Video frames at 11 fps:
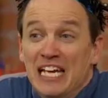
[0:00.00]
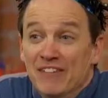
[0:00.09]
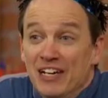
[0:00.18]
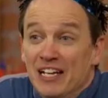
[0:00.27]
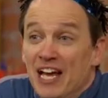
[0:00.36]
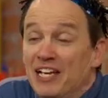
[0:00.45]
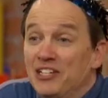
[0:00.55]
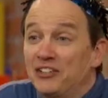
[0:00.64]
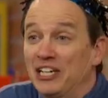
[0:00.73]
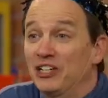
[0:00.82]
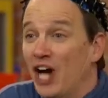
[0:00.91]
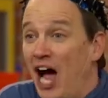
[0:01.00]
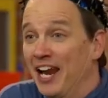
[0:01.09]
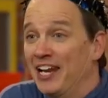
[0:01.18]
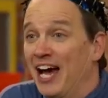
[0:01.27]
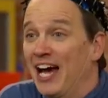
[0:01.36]
even. You see,
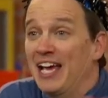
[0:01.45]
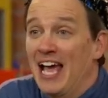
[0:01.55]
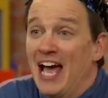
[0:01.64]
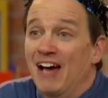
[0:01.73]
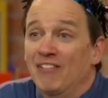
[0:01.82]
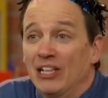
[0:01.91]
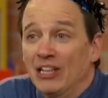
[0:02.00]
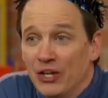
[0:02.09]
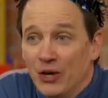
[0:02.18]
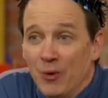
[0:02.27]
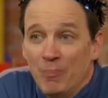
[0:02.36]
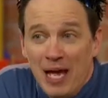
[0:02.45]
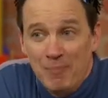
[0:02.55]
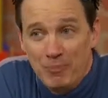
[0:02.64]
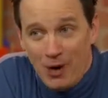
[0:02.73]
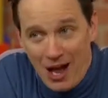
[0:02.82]
John and I have a little
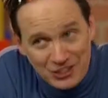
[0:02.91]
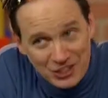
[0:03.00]
pet project.